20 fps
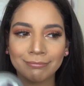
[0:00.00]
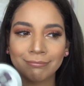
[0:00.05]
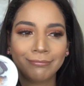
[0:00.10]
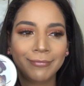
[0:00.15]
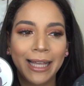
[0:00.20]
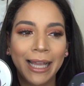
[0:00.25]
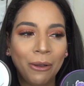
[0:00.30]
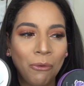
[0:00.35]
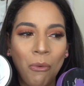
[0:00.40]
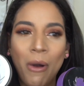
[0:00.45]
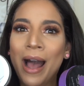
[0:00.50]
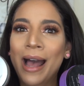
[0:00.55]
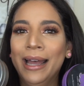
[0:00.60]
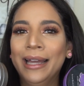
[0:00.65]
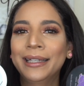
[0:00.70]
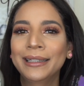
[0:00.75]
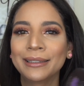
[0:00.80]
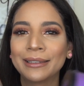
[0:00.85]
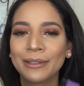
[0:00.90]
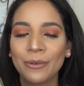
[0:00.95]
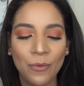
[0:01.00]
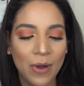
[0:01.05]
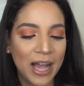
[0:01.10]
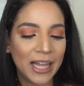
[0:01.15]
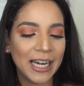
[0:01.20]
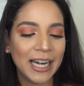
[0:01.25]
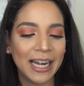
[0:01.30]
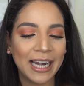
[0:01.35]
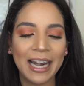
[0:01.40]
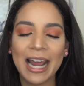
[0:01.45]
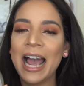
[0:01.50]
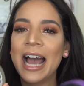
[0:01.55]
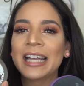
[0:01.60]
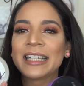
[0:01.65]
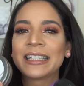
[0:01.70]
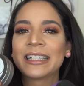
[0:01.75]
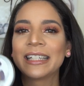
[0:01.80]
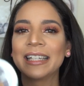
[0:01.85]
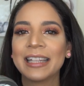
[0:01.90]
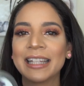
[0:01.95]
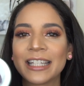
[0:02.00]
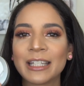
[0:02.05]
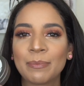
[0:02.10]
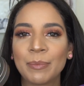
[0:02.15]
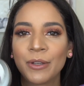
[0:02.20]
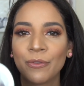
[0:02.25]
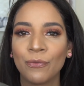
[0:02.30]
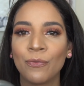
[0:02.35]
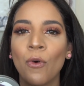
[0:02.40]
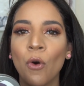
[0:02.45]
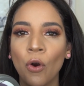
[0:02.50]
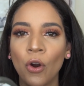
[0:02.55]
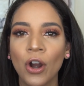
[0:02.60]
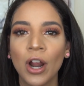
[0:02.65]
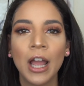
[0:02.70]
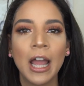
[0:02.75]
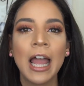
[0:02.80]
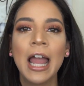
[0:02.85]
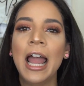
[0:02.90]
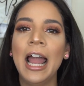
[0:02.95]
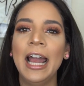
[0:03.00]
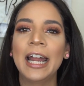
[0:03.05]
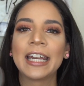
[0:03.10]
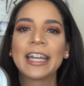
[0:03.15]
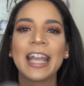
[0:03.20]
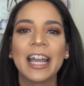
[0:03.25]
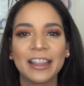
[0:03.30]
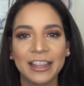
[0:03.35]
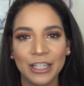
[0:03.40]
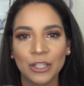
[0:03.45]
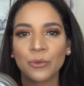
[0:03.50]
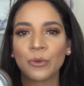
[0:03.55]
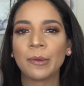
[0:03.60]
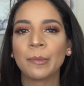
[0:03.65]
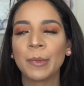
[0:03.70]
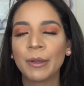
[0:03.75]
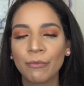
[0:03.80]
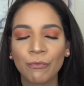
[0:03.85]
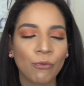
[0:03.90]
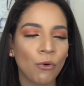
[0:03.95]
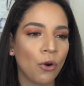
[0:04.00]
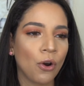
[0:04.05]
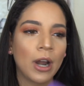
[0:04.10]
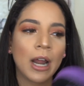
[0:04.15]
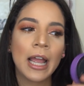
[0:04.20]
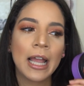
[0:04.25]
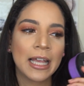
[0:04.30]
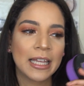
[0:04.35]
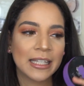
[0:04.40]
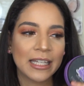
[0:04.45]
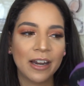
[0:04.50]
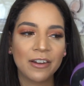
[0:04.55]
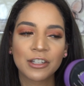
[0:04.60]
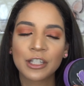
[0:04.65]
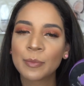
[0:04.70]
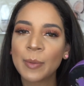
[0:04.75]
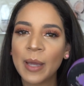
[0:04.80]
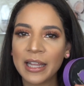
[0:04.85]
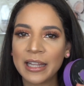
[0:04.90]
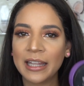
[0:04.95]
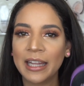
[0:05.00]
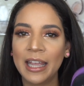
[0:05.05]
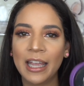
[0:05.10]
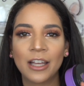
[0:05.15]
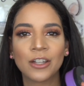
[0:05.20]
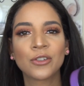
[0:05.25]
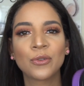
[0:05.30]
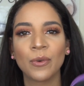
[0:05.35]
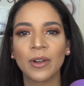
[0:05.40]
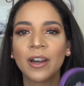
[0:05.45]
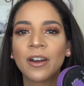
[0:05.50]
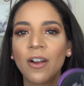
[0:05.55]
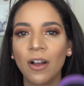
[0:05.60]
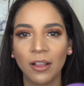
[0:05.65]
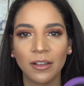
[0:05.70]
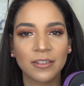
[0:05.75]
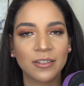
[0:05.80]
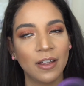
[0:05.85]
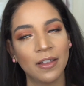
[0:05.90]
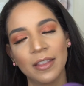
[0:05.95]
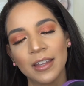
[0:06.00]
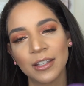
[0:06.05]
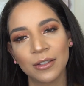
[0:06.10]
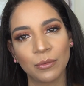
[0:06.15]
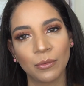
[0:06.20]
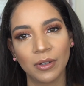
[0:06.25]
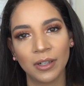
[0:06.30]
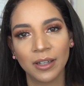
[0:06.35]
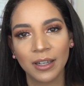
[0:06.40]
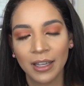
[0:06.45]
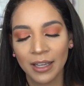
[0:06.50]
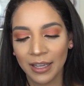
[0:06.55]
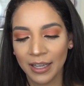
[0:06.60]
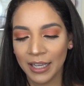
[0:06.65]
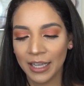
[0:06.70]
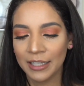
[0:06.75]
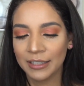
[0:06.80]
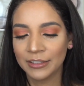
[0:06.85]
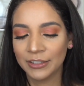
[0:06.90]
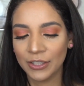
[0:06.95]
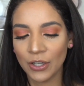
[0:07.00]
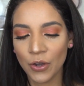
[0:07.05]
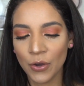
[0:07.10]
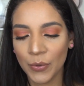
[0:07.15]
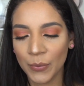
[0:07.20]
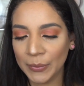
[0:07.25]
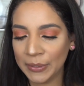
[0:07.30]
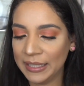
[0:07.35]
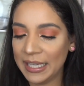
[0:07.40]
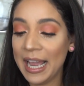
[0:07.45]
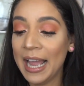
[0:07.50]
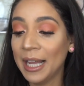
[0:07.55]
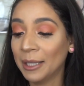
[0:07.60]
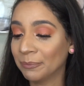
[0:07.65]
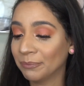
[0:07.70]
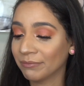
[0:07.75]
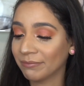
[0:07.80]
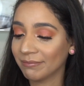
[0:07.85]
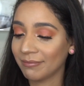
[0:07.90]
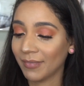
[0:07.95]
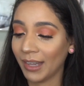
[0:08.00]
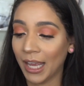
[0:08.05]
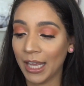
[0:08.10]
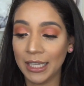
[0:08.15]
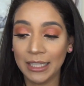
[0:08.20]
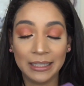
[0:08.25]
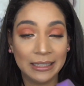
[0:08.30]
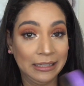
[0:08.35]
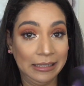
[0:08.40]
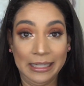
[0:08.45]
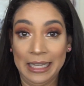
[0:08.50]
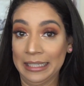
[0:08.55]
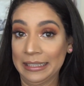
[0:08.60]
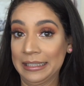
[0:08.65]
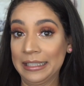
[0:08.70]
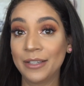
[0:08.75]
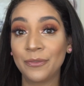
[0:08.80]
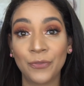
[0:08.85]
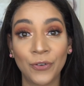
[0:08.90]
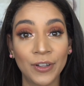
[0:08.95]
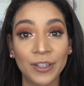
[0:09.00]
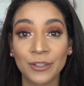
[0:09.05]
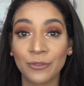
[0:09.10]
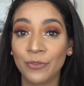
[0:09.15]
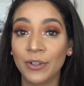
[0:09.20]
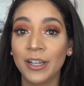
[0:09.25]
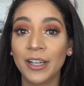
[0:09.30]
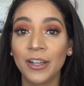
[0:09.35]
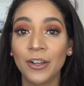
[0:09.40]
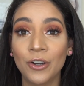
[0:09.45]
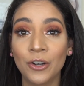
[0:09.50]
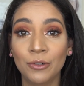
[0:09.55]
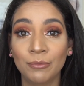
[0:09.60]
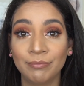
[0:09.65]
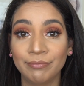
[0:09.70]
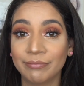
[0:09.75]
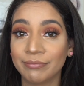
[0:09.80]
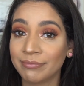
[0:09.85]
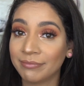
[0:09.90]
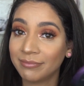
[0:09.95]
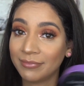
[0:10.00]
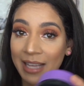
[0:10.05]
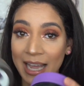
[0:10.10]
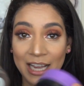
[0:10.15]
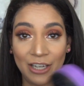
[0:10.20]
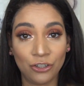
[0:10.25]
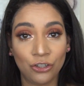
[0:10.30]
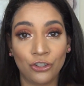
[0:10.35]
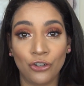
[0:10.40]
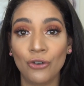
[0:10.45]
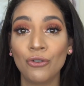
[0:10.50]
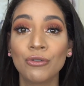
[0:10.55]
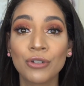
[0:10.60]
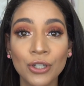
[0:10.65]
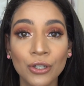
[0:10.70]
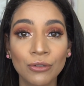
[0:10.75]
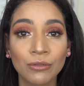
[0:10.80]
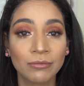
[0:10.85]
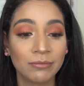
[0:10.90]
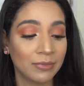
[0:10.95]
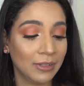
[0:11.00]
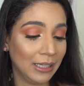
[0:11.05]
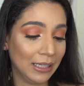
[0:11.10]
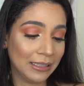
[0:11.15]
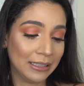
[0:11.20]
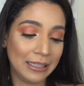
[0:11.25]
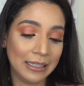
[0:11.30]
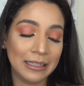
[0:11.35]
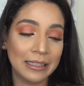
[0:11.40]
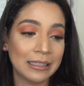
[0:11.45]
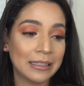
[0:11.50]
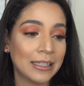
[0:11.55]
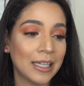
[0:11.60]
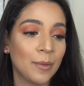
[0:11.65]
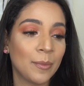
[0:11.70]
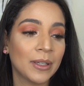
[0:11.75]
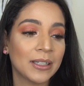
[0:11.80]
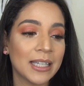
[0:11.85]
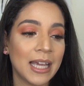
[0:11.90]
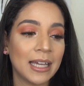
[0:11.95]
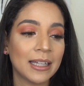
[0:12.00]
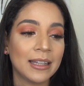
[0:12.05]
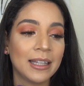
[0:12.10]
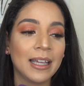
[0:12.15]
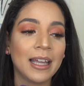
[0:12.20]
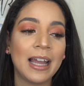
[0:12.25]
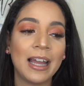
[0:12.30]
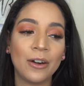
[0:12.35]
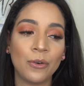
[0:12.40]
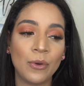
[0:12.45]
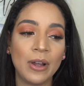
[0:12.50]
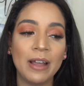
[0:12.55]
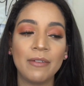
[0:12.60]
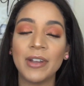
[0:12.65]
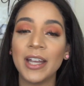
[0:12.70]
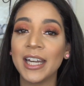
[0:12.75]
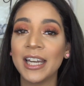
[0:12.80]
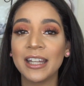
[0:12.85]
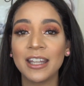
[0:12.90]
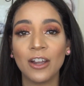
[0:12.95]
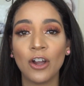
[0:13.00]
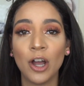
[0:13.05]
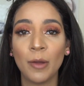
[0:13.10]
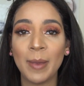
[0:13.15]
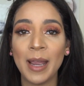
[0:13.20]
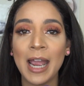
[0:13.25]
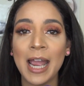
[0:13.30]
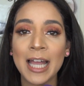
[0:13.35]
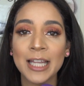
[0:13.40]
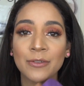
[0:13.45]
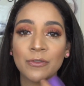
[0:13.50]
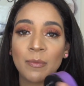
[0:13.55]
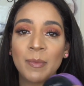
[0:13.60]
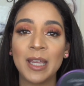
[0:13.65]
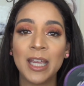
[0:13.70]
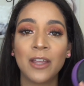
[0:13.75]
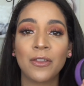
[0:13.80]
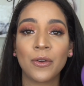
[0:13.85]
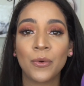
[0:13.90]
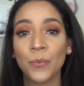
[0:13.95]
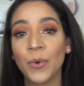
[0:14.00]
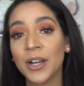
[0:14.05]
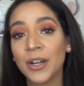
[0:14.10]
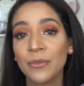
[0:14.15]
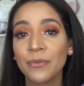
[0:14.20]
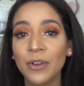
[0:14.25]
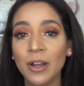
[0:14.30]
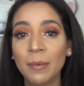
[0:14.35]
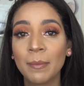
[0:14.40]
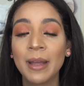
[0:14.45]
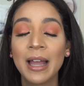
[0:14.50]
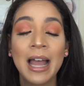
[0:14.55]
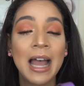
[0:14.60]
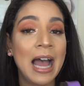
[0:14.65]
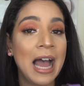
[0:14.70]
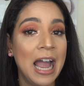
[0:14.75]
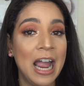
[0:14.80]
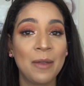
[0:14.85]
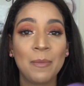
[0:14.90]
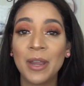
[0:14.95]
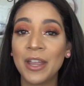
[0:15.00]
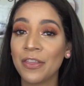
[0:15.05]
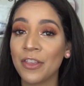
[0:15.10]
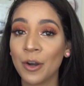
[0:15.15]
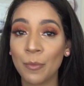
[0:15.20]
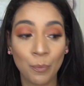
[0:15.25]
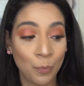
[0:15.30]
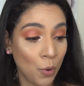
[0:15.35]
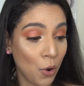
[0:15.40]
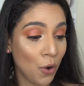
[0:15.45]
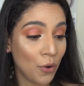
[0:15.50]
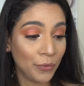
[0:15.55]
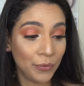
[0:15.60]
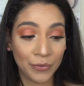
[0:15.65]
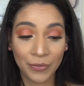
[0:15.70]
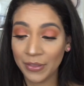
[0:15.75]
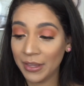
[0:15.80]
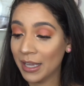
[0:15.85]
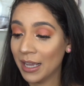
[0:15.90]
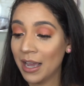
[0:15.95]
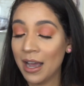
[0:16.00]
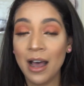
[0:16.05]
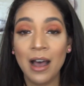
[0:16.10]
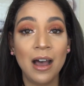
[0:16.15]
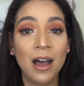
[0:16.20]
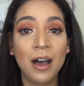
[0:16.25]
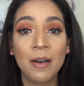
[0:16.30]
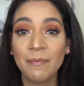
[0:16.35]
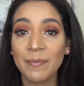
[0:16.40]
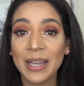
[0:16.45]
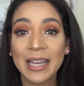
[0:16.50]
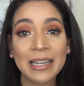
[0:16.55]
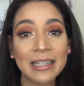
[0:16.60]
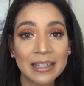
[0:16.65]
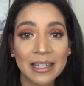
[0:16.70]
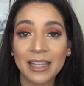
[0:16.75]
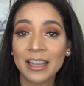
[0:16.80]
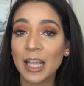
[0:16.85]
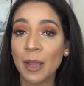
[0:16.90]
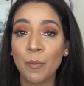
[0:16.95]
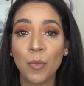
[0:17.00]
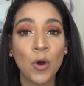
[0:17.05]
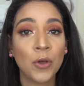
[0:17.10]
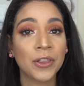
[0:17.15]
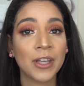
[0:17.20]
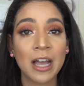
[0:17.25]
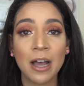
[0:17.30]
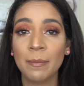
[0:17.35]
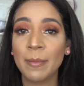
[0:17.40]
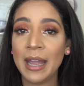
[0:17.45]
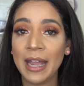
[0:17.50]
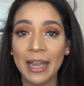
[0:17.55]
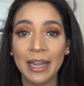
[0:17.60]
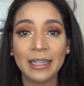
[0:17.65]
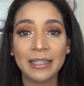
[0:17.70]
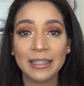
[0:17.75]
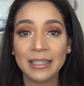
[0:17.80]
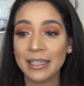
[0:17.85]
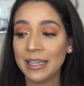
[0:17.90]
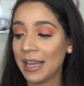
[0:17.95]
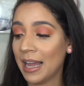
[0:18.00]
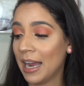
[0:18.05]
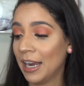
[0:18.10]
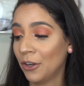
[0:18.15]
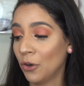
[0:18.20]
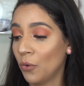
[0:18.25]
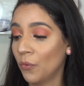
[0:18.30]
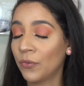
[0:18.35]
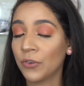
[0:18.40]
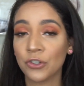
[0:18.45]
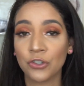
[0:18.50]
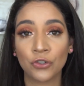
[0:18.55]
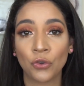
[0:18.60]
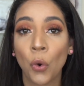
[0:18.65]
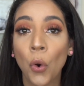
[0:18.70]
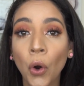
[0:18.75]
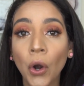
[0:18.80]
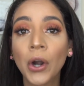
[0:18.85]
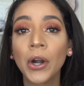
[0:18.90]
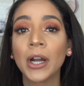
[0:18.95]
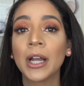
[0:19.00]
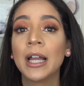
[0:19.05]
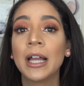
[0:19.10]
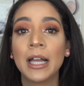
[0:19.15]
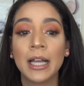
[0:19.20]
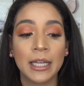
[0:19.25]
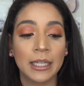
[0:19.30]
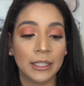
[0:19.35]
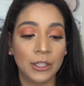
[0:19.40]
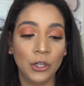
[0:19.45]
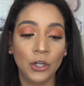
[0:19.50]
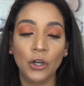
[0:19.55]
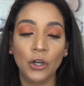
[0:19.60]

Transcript: Like, why? Why didn't I see this before and get this one before instead of spending $20 on this one? So yeah, that's it for this video. I showed you. It did the same exact thing. I don't have anything on my hands from either one of them. I mean, they're both amazing. They both come handy. I know for sure, you